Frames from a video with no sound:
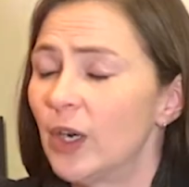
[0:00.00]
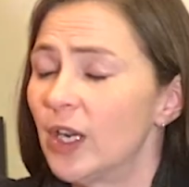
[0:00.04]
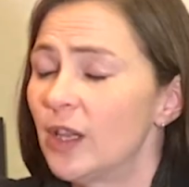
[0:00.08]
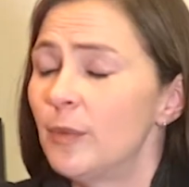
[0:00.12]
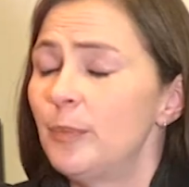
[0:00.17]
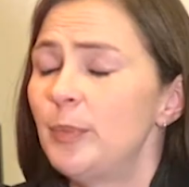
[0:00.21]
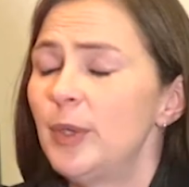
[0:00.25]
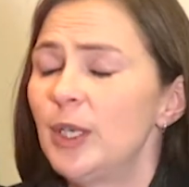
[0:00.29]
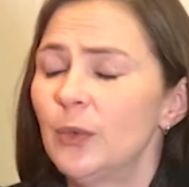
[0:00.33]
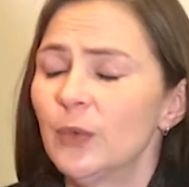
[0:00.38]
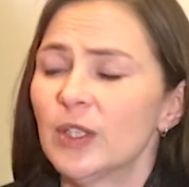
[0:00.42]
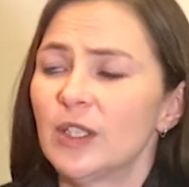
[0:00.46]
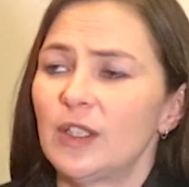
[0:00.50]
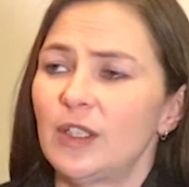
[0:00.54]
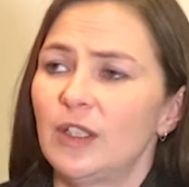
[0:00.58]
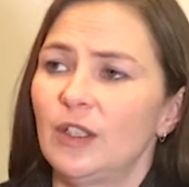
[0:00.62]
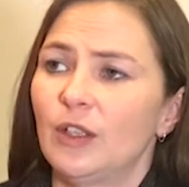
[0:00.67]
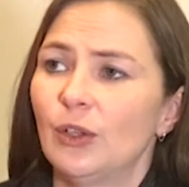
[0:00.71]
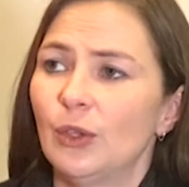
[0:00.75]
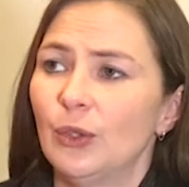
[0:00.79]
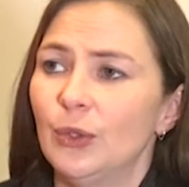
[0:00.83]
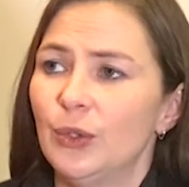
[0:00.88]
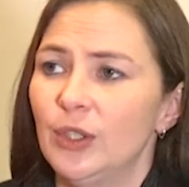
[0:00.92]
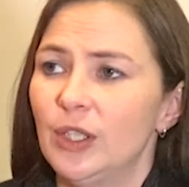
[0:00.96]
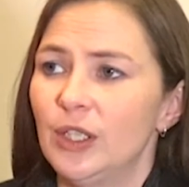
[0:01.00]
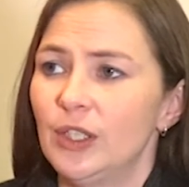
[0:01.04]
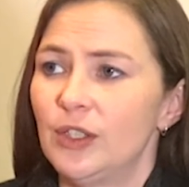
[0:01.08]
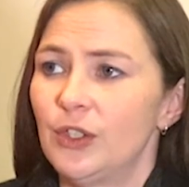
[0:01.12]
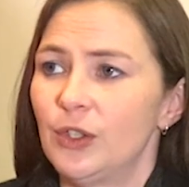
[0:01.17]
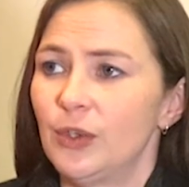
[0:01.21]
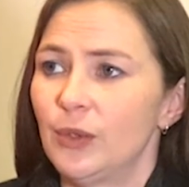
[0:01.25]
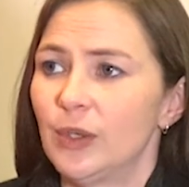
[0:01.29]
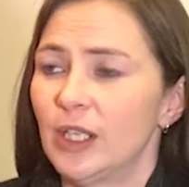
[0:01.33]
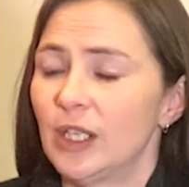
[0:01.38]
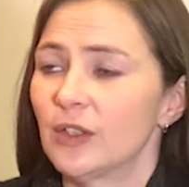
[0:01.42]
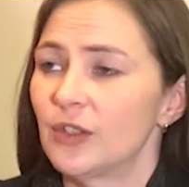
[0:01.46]
of the big ones included
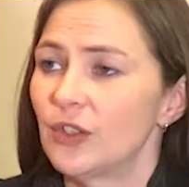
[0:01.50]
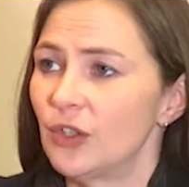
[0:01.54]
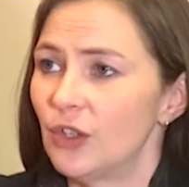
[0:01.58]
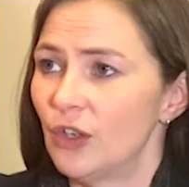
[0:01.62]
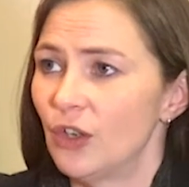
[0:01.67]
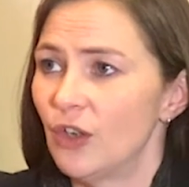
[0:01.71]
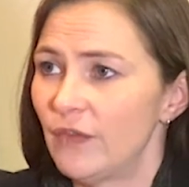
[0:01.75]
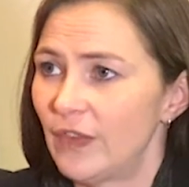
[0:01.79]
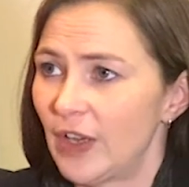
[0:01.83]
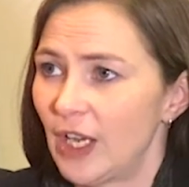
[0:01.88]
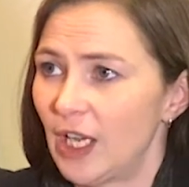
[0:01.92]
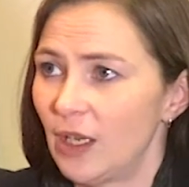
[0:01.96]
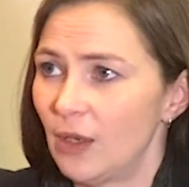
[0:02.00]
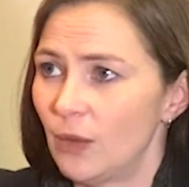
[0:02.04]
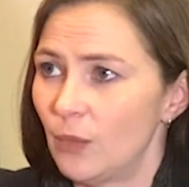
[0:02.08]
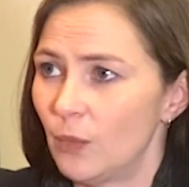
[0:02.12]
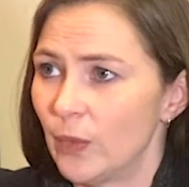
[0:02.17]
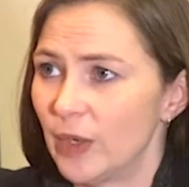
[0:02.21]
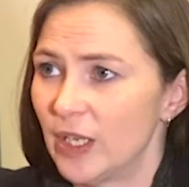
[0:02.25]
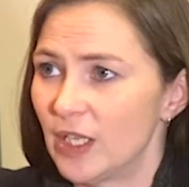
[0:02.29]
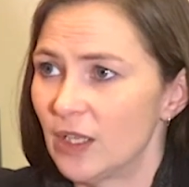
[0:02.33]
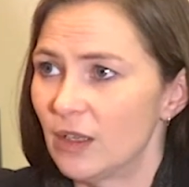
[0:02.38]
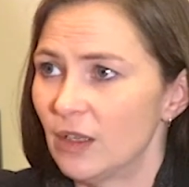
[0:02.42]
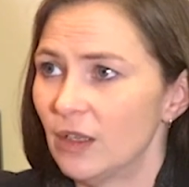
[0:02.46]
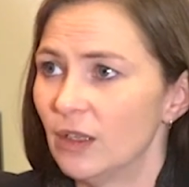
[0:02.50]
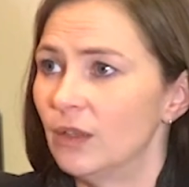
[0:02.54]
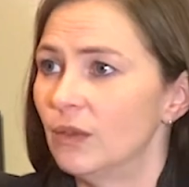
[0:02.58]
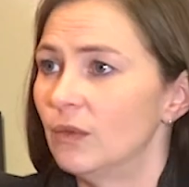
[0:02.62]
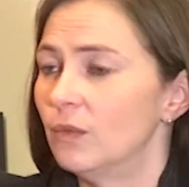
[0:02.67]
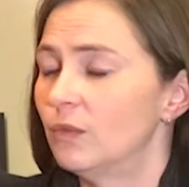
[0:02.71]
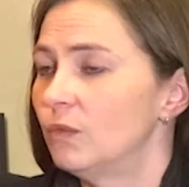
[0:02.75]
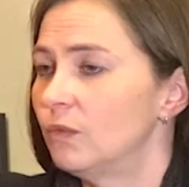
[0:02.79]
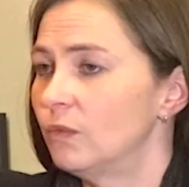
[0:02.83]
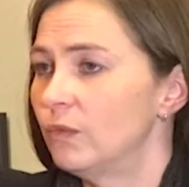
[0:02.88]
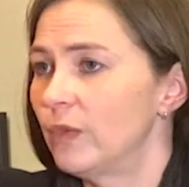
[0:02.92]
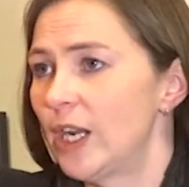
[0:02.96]
doing a survey with a
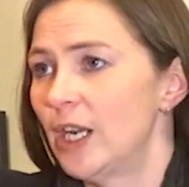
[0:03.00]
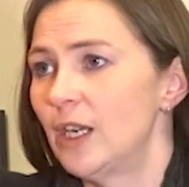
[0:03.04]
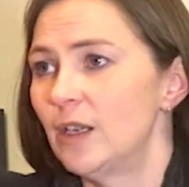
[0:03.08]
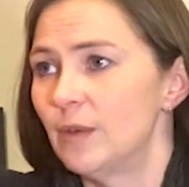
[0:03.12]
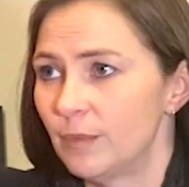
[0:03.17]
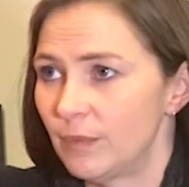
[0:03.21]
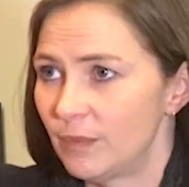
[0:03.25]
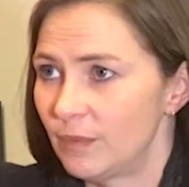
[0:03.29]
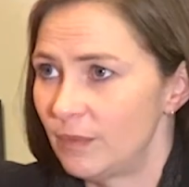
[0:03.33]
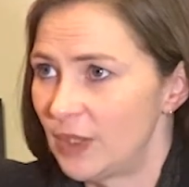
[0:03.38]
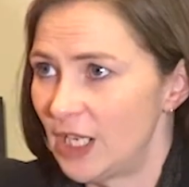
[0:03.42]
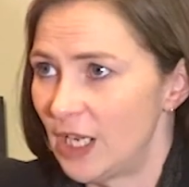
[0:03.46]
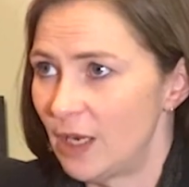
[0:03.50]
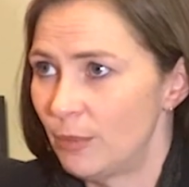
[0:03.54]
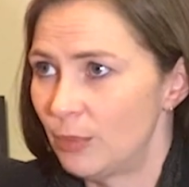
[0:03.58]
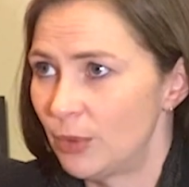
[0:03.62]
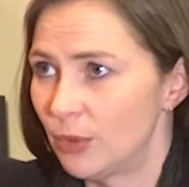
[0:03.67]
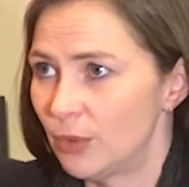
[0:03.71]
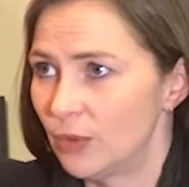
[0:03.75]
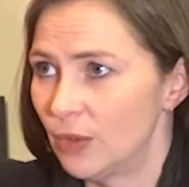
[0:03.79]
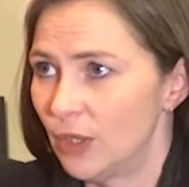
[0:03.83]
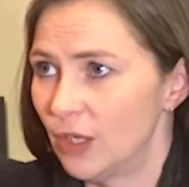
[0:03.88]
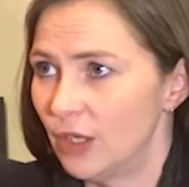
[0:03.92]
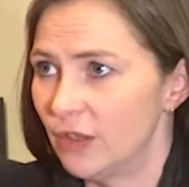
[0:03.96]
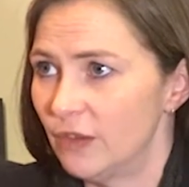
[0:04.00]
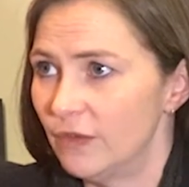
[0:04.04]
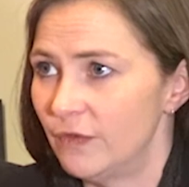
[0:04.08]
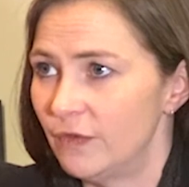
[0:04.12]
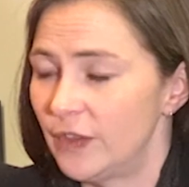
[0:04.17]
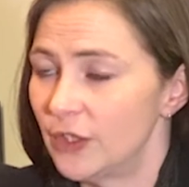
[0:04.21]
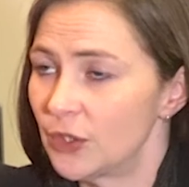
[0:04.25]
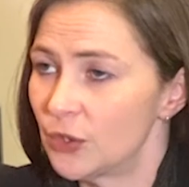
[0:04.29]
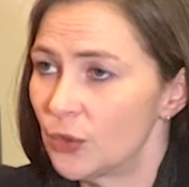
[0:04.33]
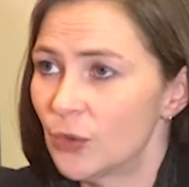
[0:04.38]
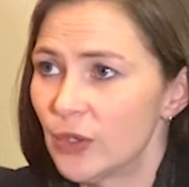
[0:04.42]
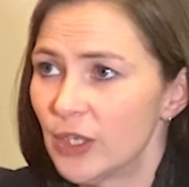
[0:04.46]
random sample of
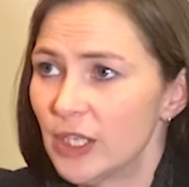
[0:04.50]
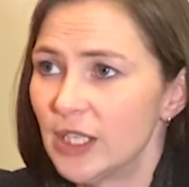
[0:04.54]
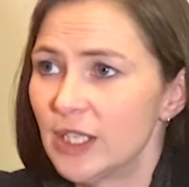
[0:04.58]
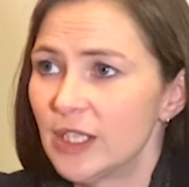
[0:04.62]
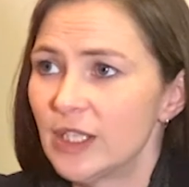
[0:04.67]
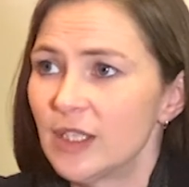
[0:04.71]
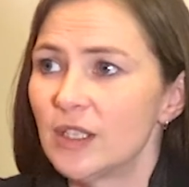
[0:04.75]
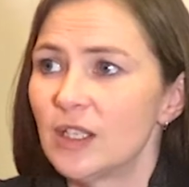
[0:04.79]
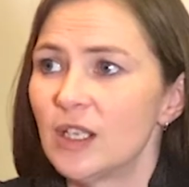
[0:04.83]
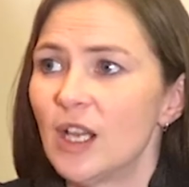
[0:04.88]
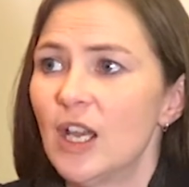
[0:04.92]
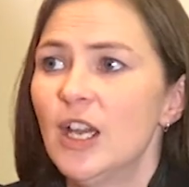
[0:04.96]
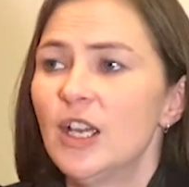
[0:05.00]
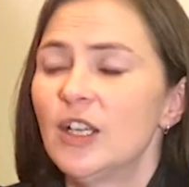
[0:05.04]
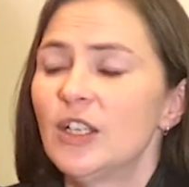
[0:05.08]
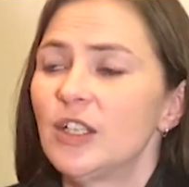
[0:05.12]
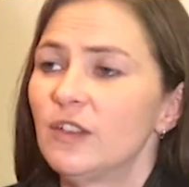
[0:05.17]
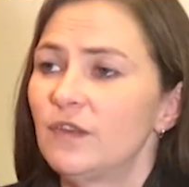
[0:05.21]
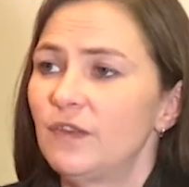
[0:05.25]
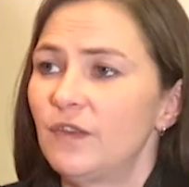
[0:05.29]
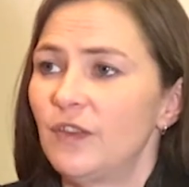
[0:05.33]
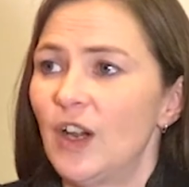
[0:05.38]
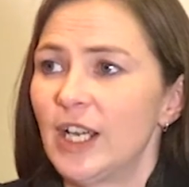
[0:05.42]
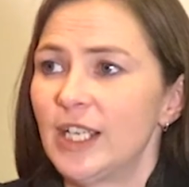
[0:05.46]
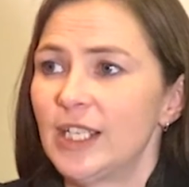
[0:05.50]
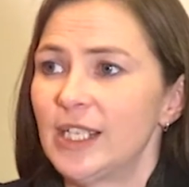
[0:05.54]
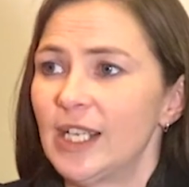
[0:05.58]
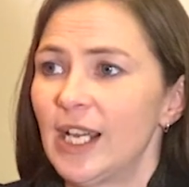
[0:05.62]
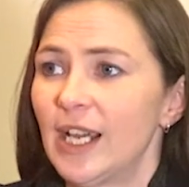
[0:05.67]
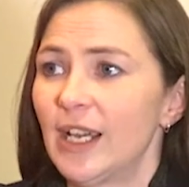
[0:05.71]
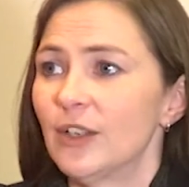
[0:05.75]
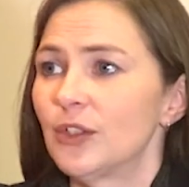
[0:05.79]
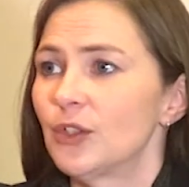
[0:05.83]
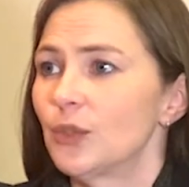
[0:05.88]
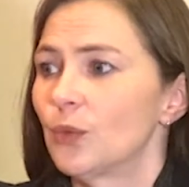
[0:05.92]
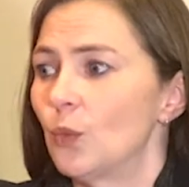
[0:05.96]
Victorians to find
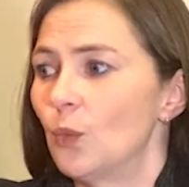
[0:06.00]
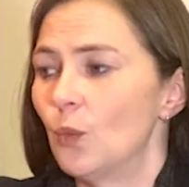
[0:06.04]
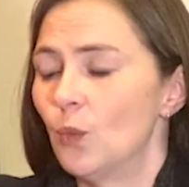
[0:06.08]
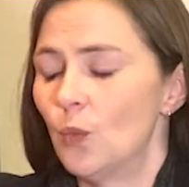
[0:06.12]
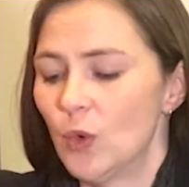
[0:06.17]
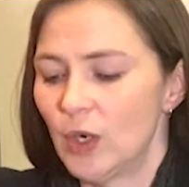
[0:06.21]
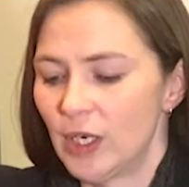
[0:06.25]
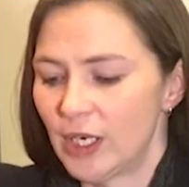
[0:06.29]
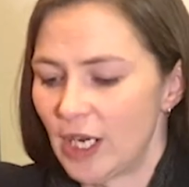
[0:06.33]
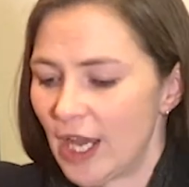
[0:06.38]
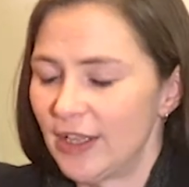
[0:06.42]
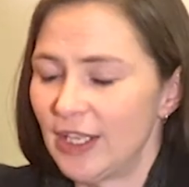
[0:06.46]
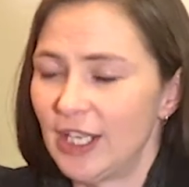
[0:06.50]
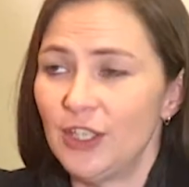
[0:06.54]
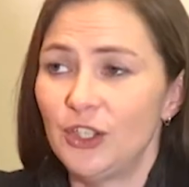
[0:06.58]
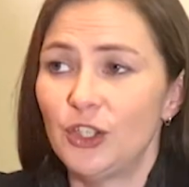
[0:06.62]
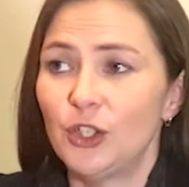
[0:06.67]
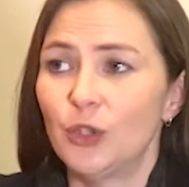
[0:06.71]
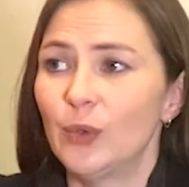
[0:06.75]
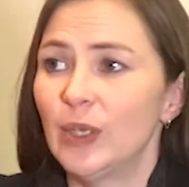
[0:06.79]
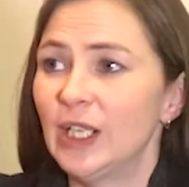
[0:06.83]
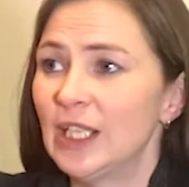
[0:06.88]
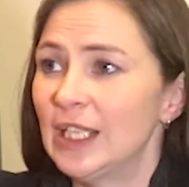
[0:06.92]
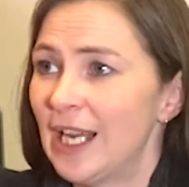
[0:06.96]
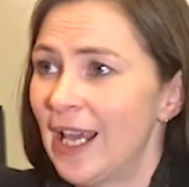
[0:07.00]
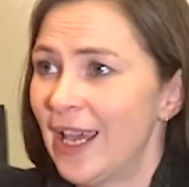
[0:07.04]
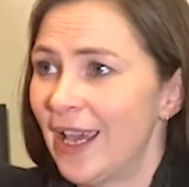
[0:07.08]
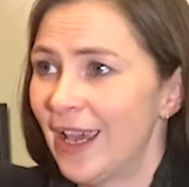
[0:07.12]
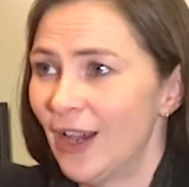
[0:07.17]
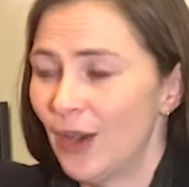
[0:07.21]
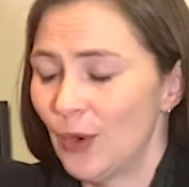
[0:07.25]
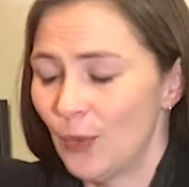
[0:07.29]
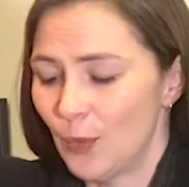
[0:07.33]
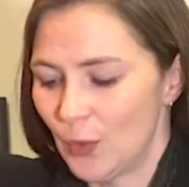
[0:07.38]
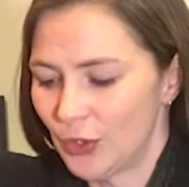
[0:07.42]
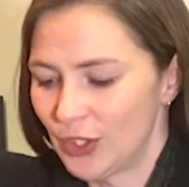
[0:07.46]
out what are they doing
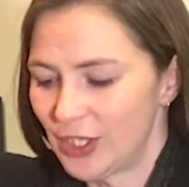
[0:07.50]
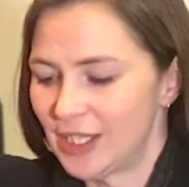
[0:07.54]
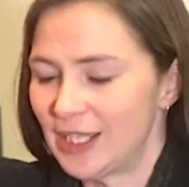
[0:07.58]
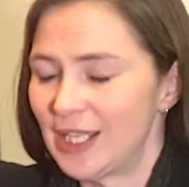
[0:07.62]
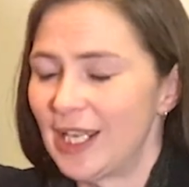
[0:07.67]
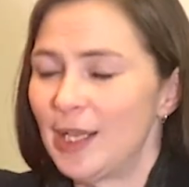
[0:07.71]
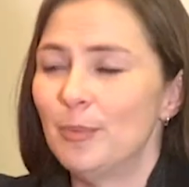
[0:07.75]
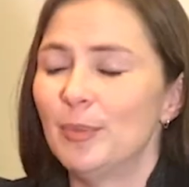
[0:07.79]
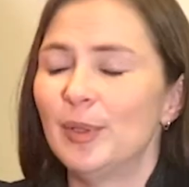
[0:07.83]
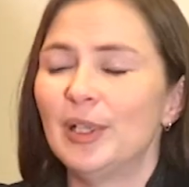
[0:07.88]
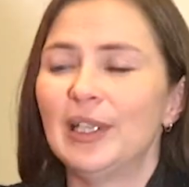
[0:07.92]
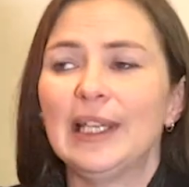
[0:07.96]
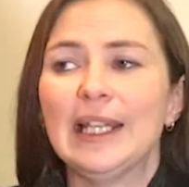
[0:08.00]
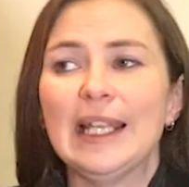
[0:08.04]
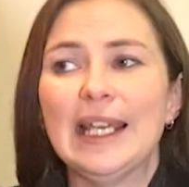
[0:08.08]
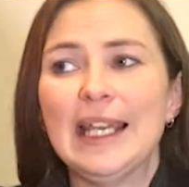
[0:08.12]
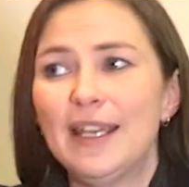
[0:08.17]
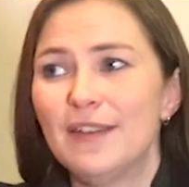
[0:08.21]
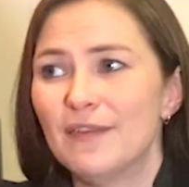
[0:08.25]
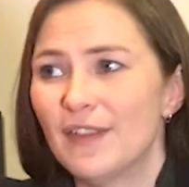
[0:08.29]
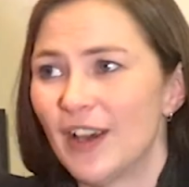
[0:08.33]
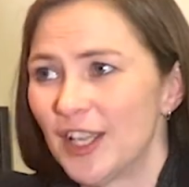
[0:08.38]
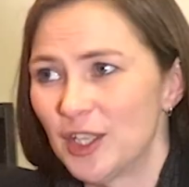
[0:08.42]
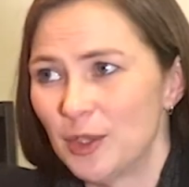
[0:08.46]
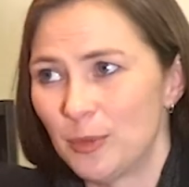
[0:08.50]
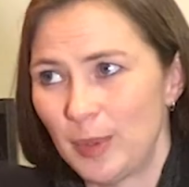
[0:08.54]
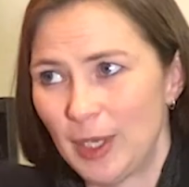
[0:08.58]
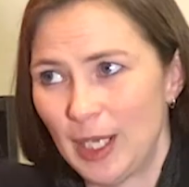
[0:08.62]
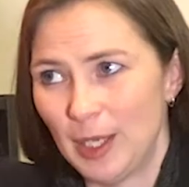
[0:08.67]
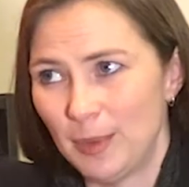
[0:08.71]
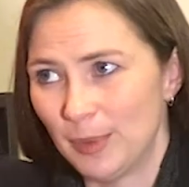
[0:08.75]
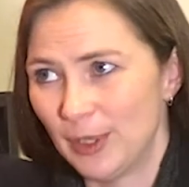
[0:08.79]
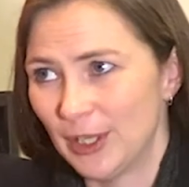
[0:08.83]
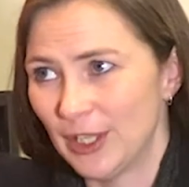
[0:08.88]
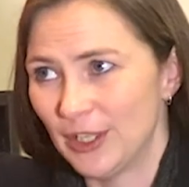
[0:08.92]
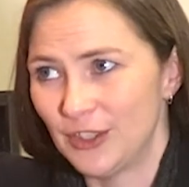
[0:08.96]
now, what do they believe other
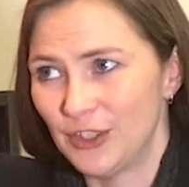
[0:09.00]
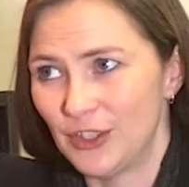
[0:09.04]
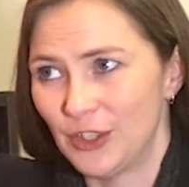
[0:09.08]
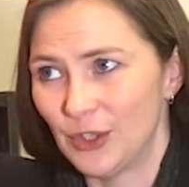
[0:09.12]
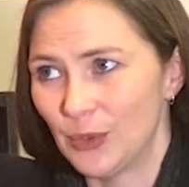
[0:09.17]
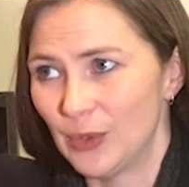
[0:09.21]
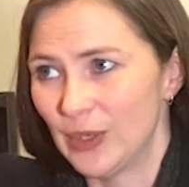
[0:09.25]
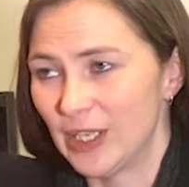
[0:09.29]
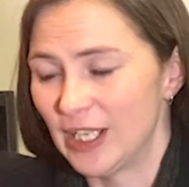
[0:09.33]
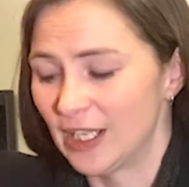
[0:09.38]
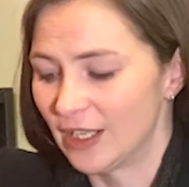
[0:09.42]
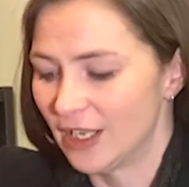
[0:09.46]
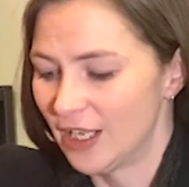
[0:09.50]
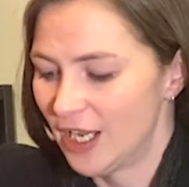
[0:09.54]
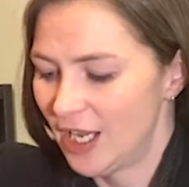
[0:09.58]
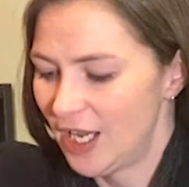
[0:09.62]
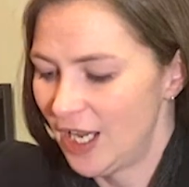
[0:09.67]
people are doing,